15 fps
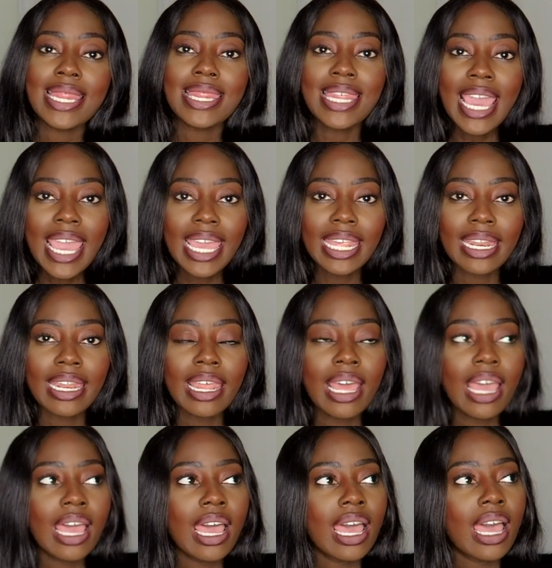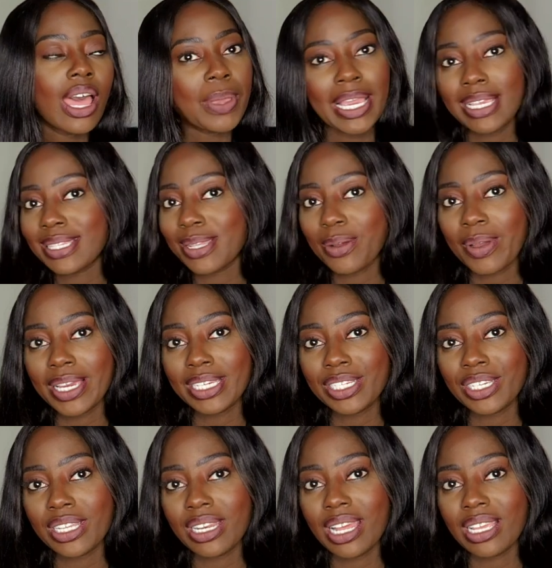then begs the
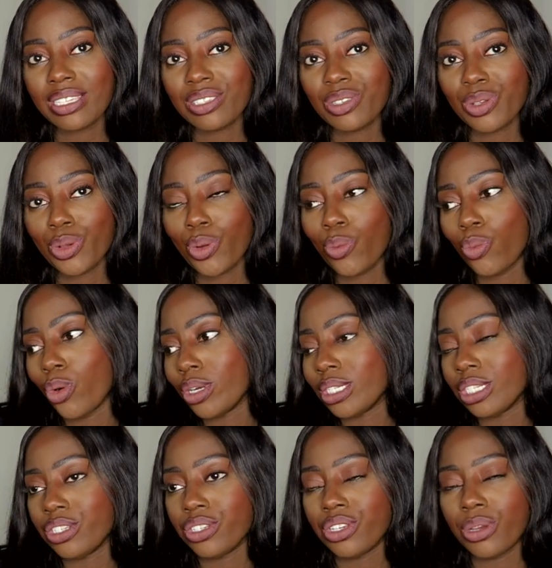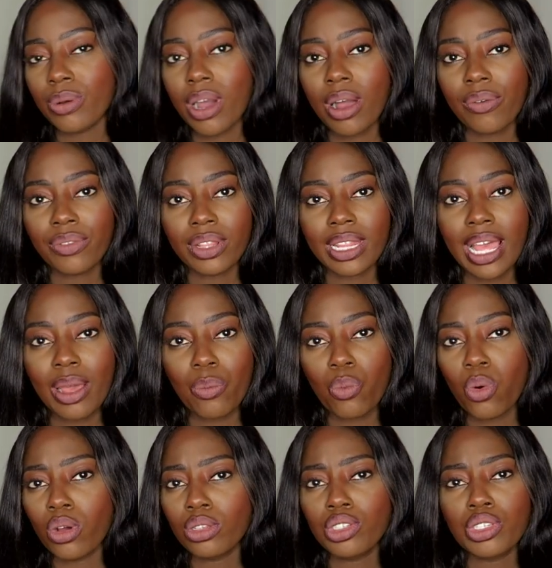question as to what did you do after that?
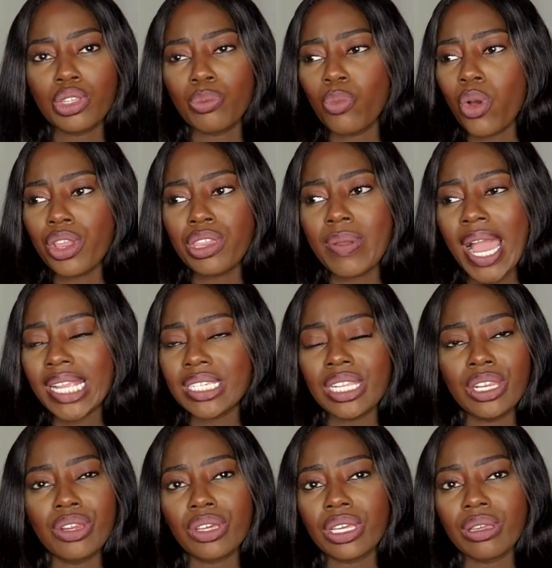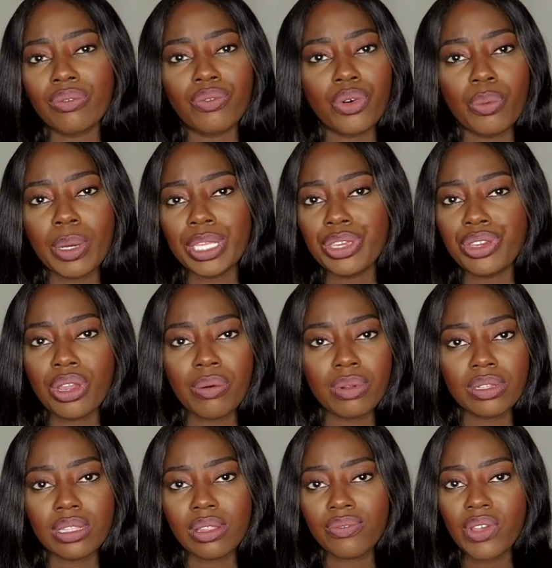What are you actually looking for when you go
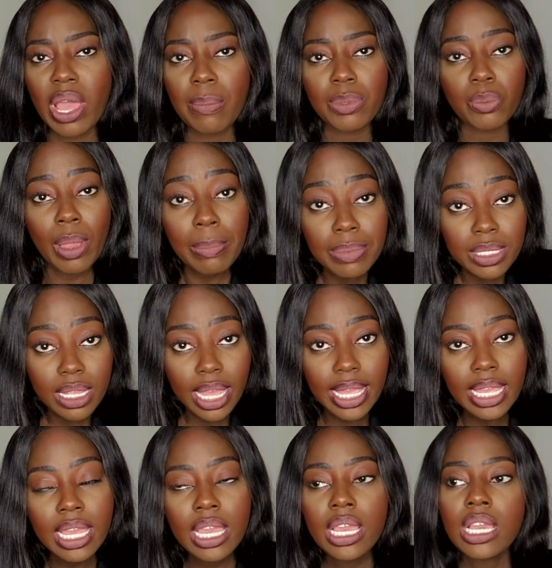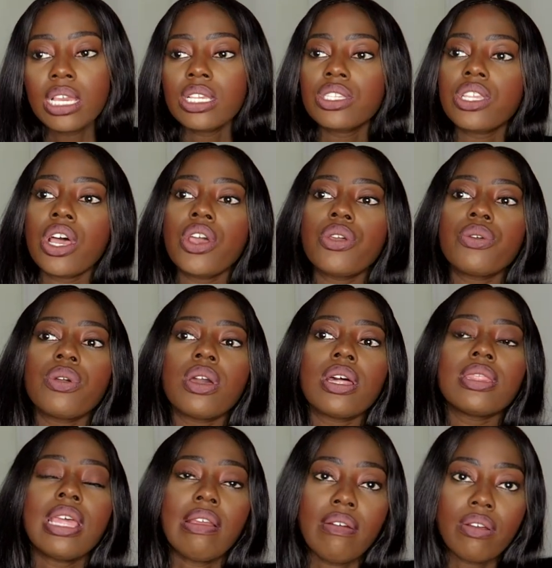onto the firm's website? So
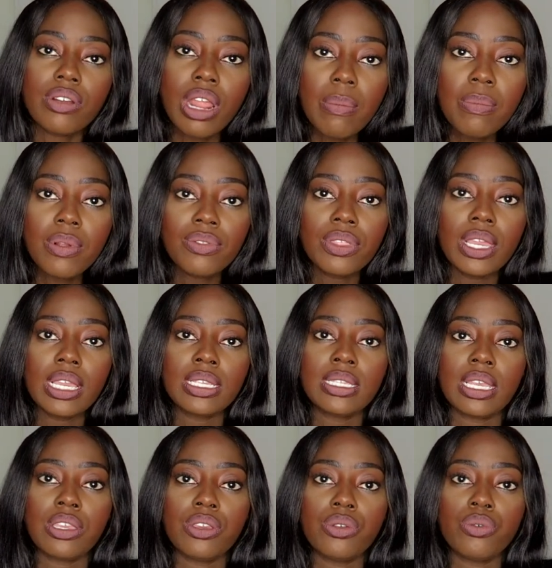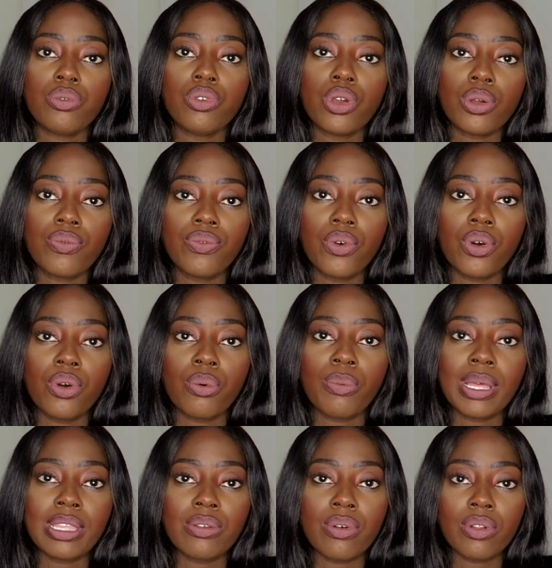there are a number of things that you look for
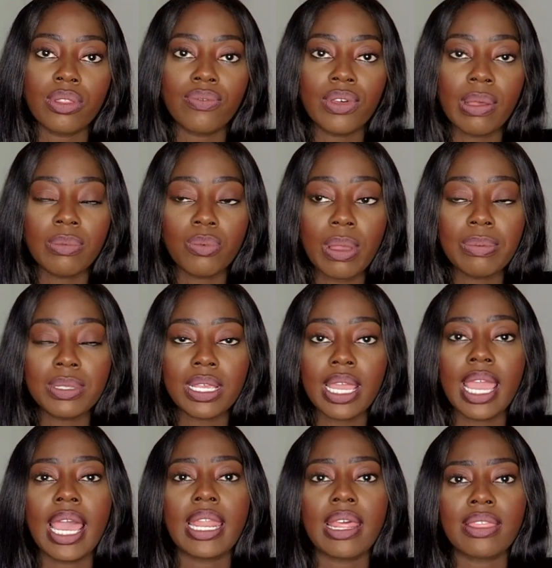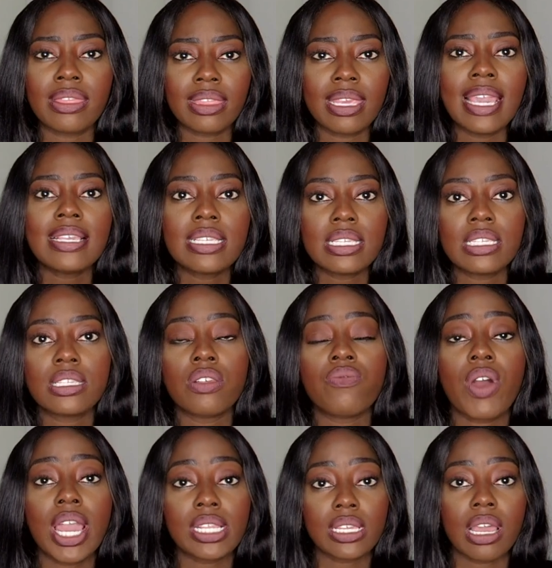when you're on the firm's website, and I guess this is the
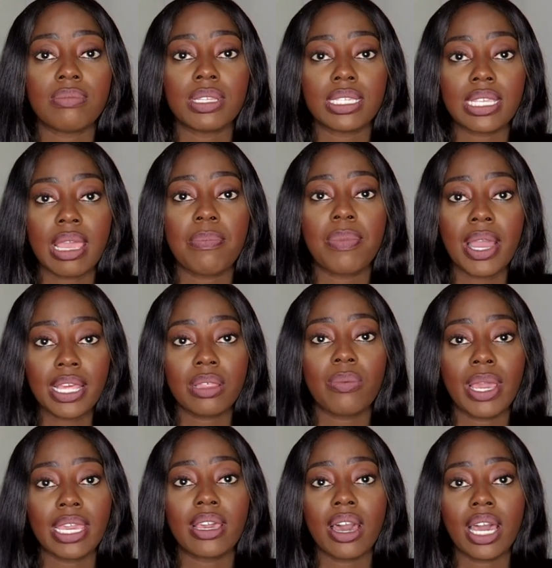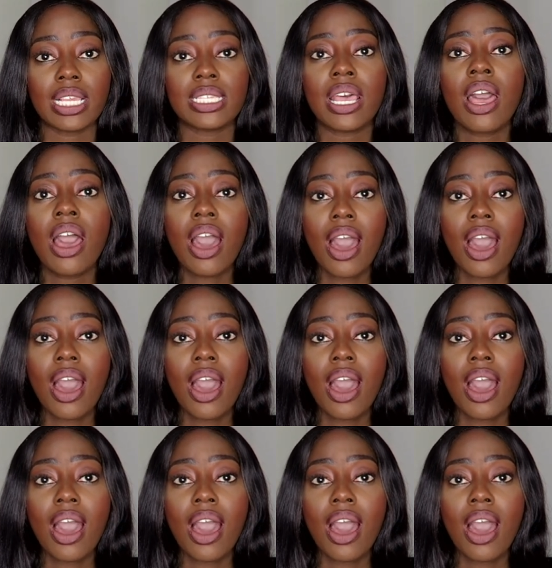right time to say, by the way guys,